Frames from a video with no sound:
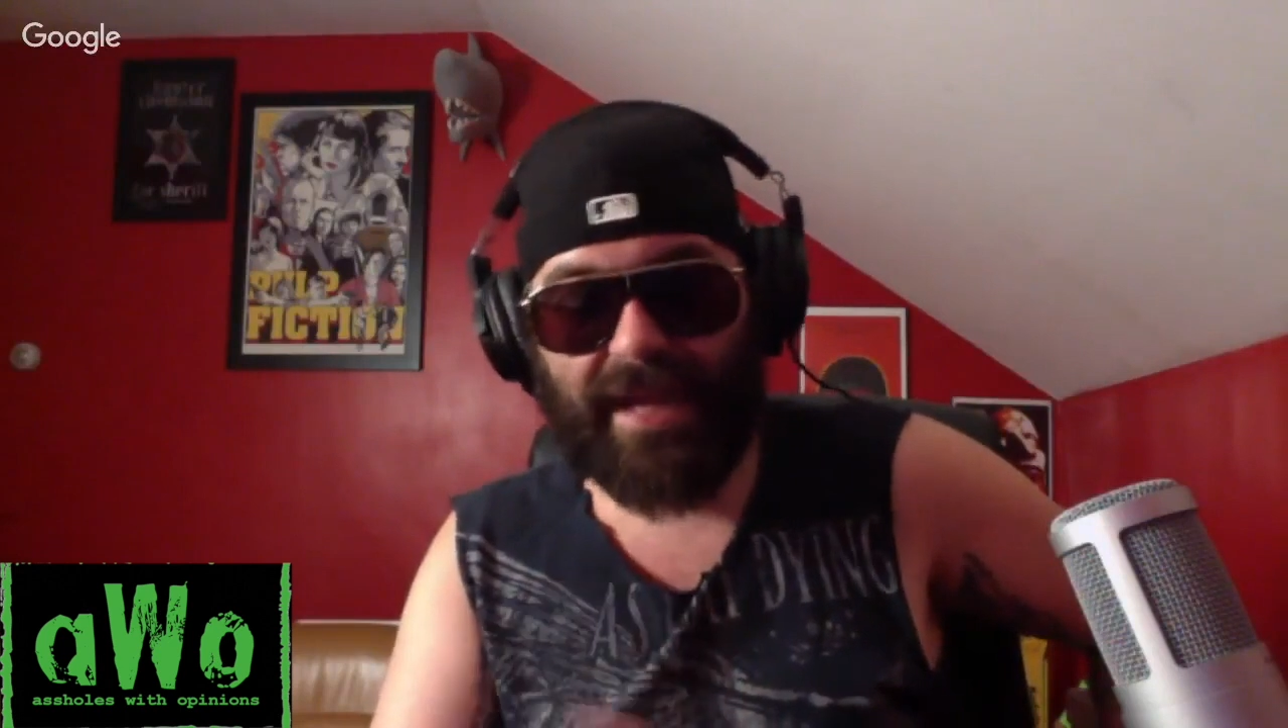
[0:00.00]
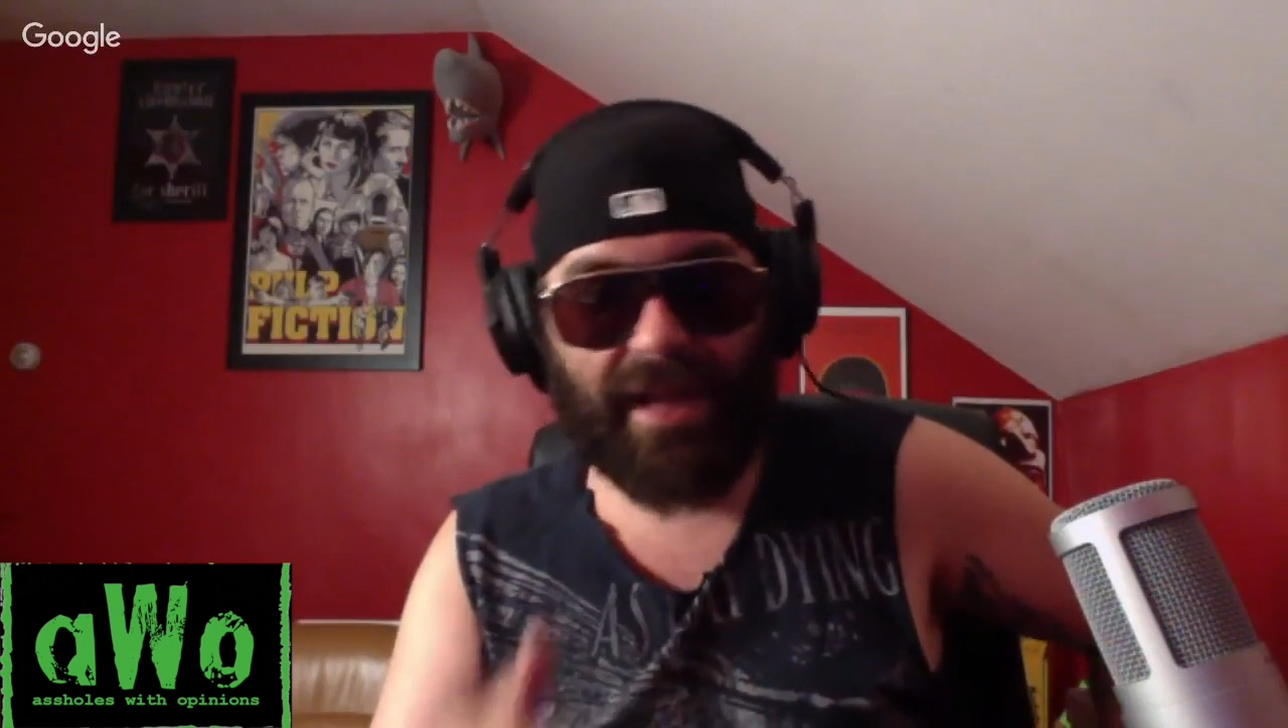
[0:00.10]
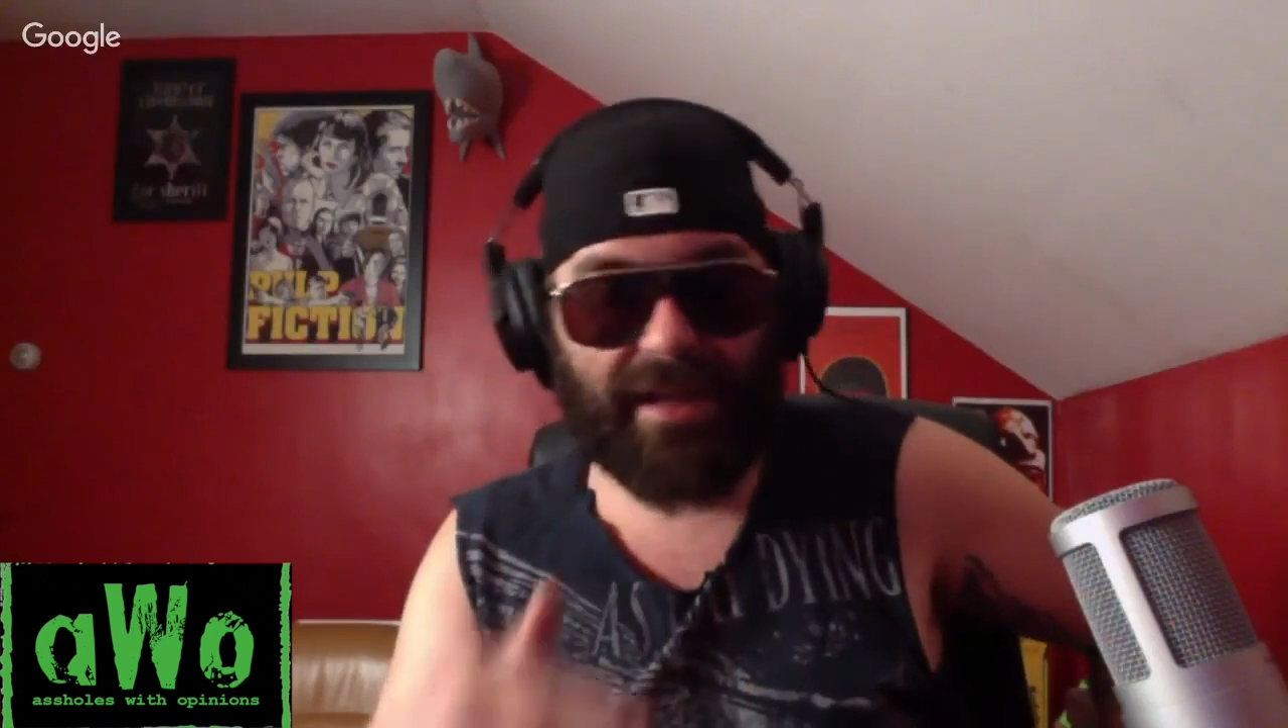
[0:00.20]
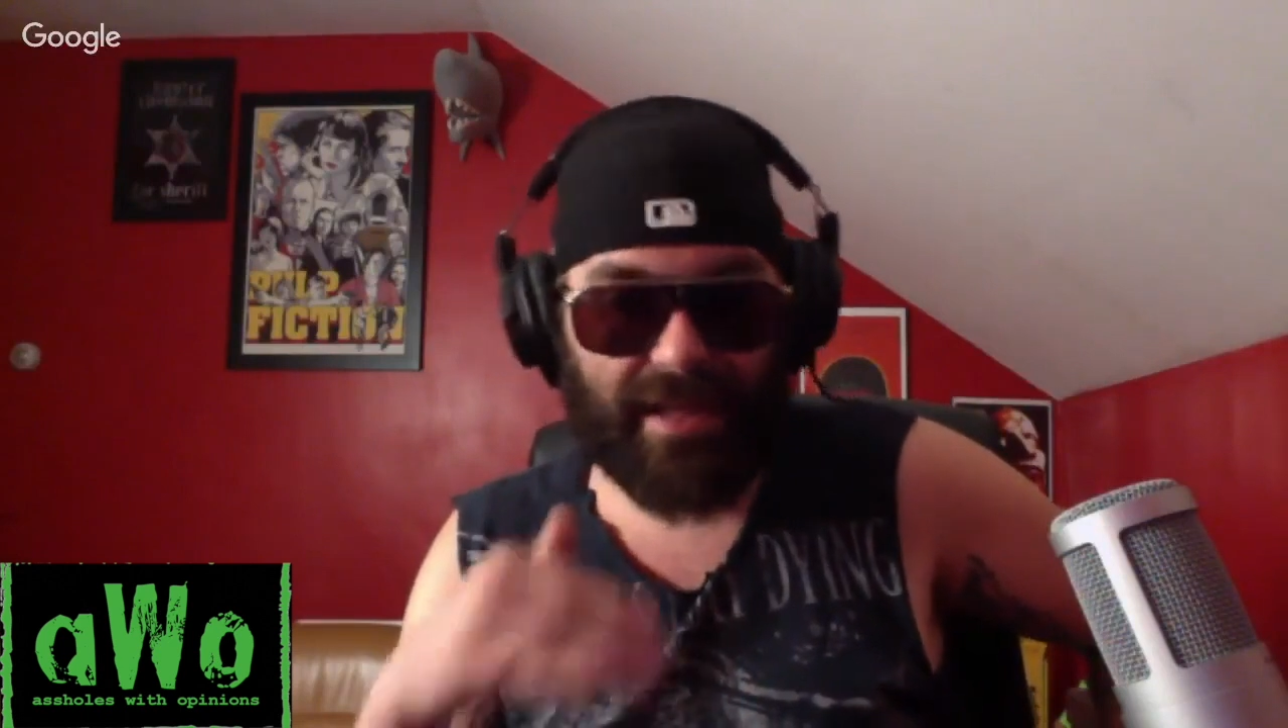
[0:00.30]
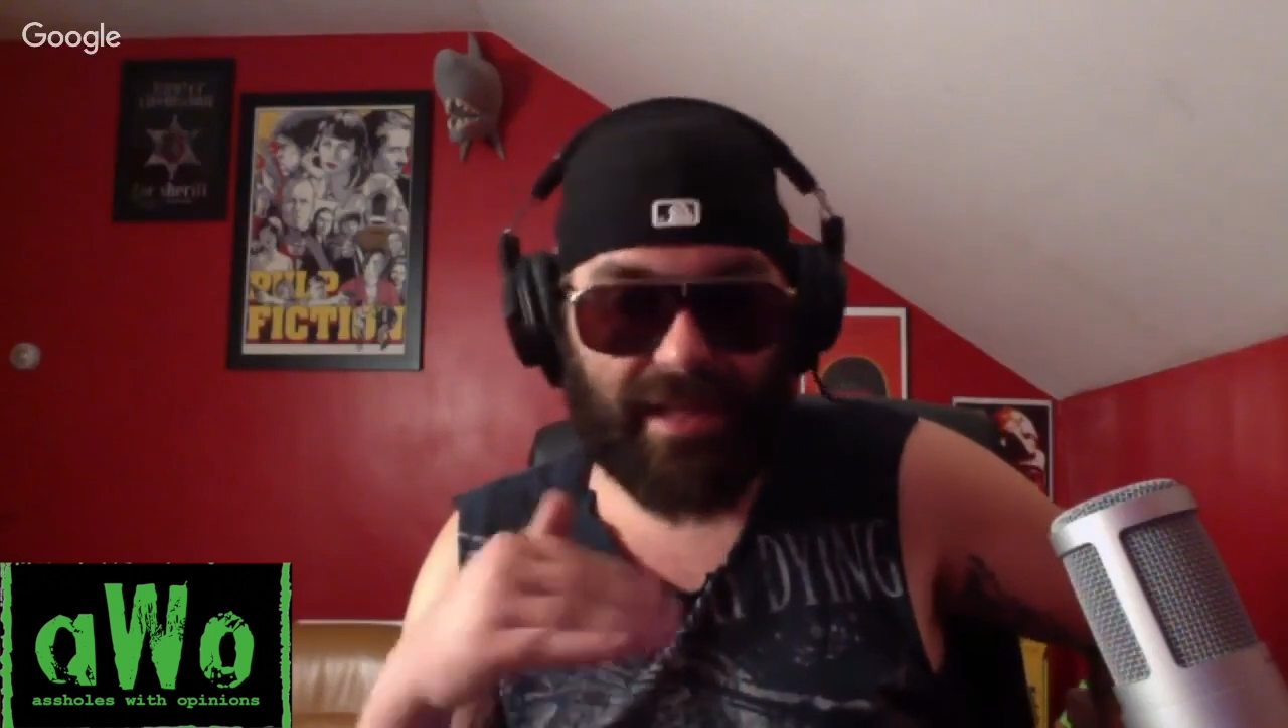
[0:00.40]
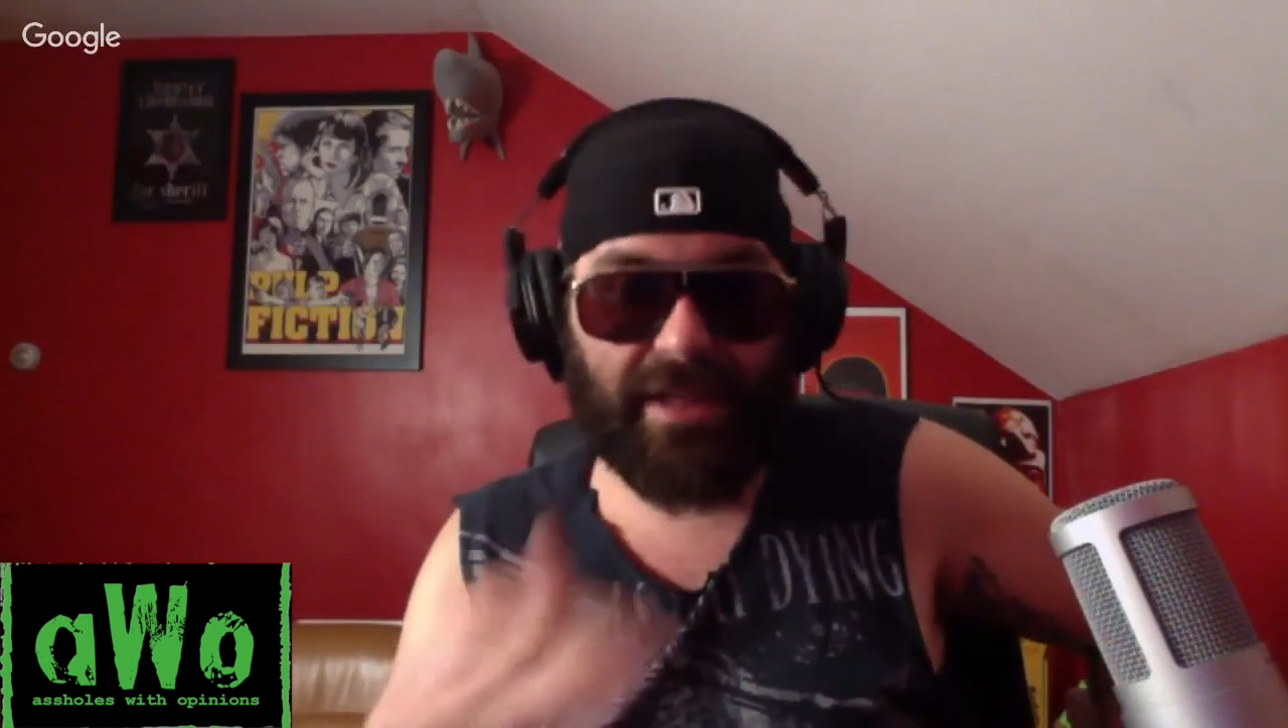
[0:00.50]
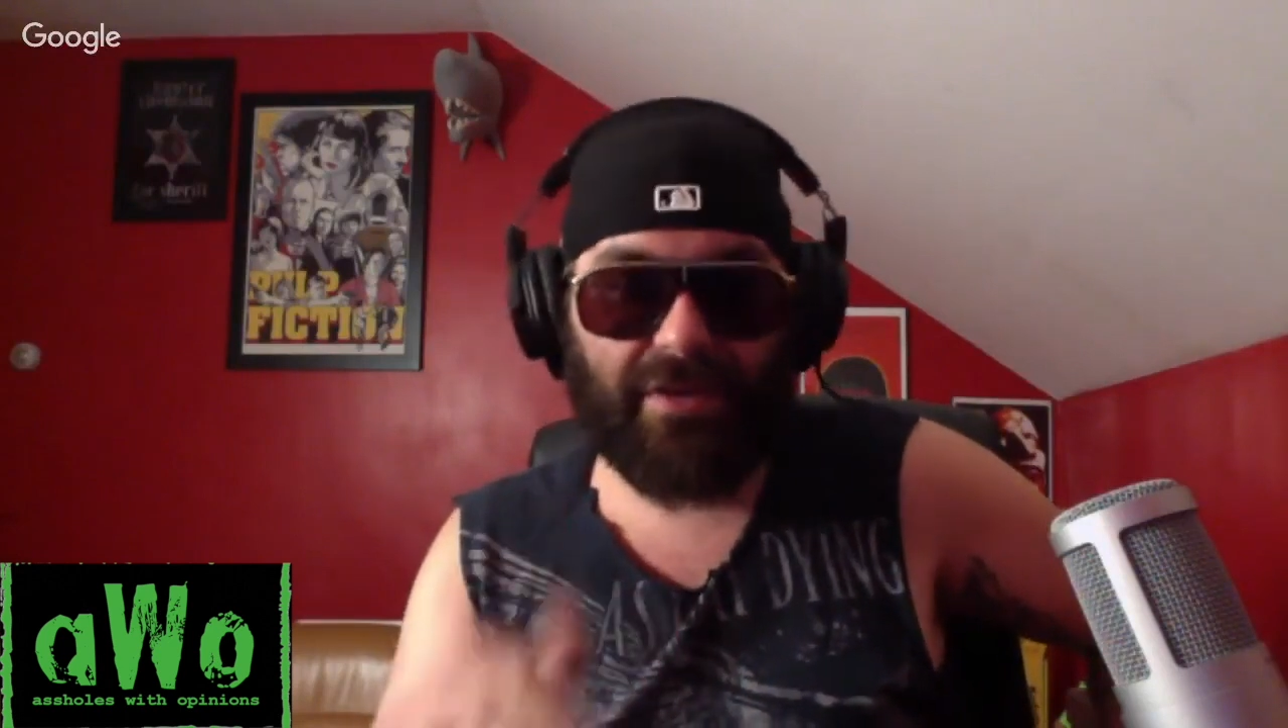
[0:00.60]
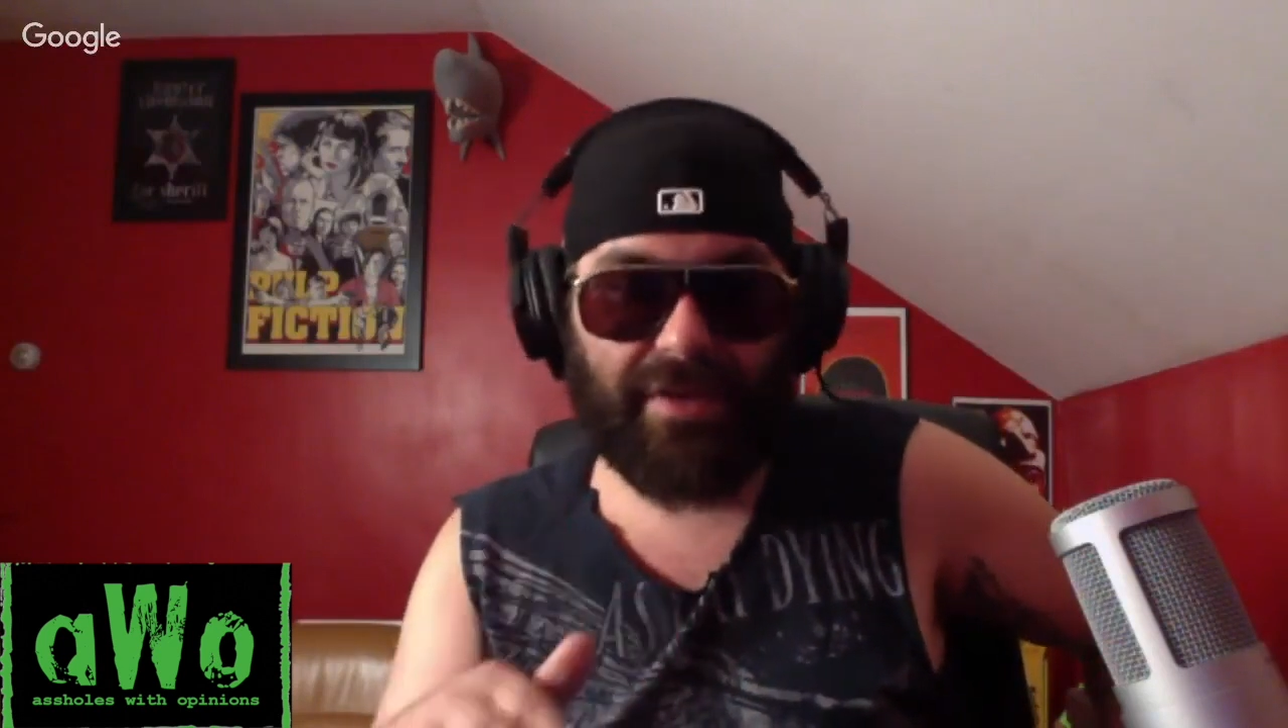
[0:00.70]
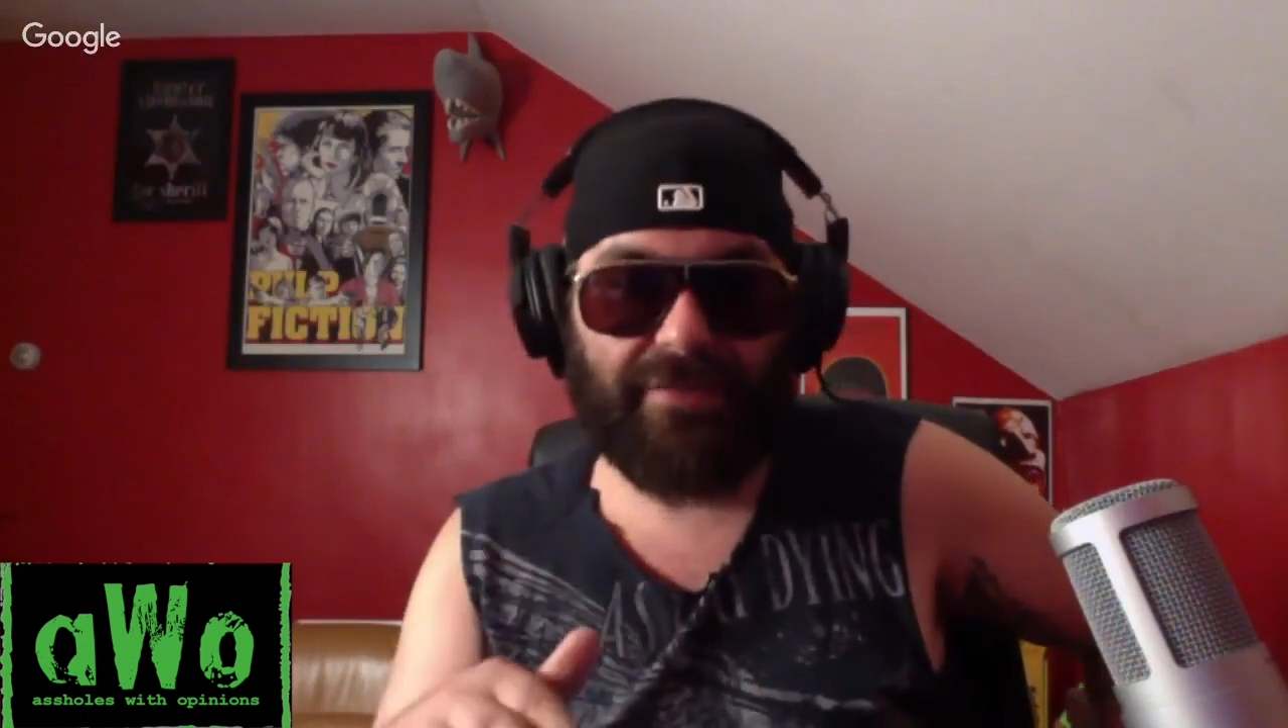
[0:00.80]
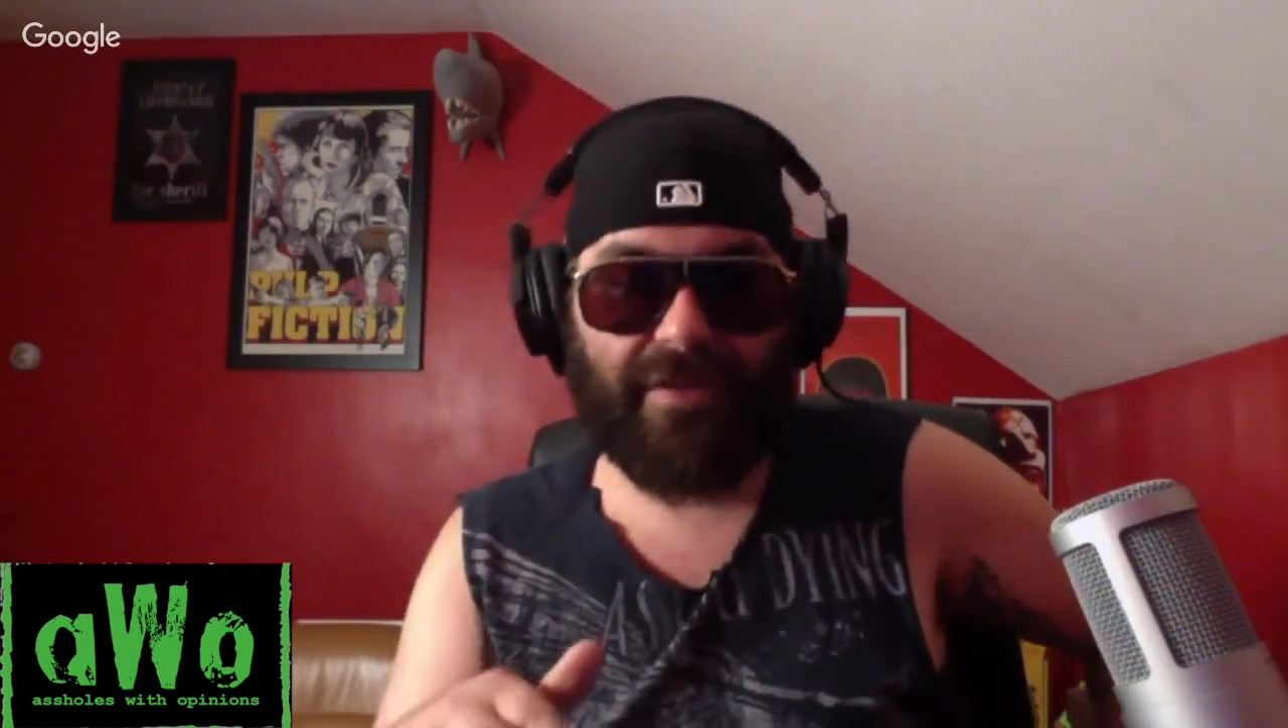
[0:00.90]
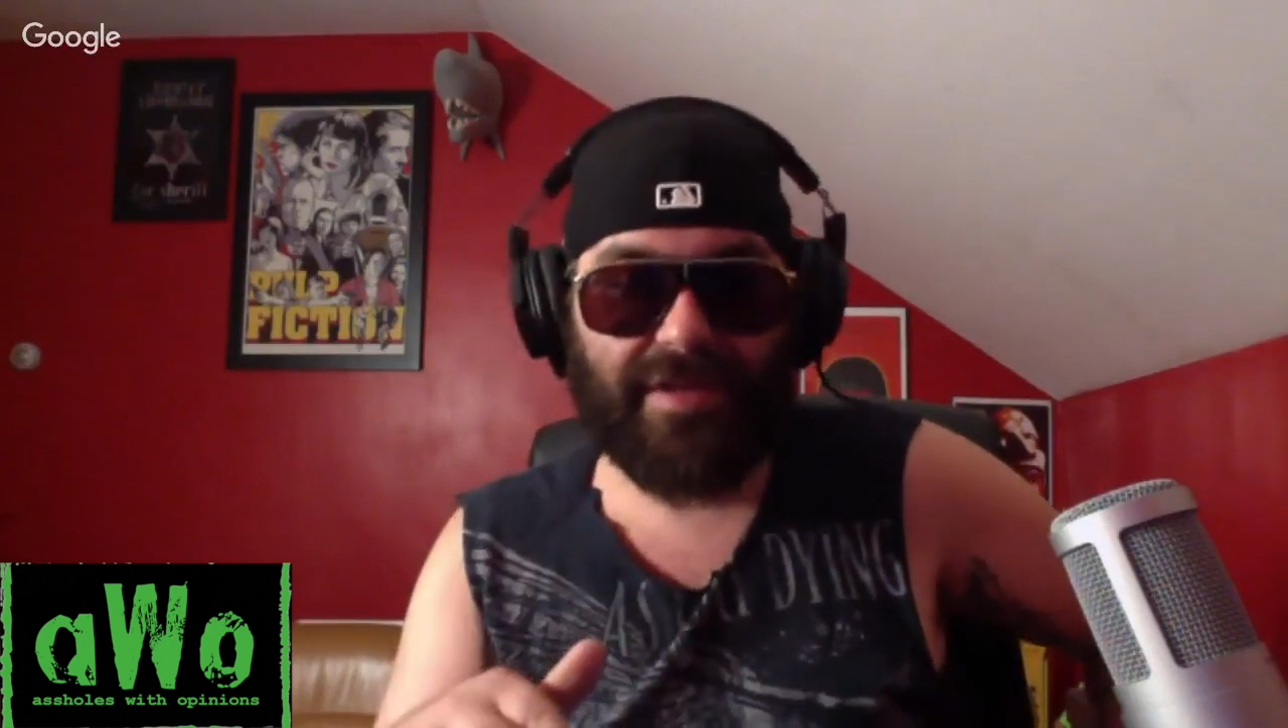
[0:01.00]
Like literally for